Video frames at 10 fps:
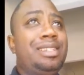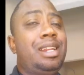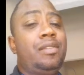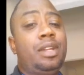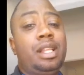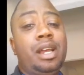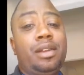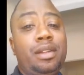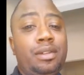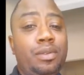He's not even
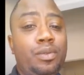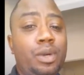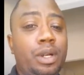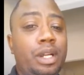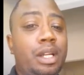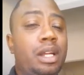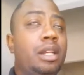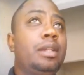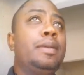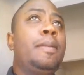allowed to wear a
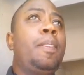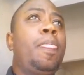gun.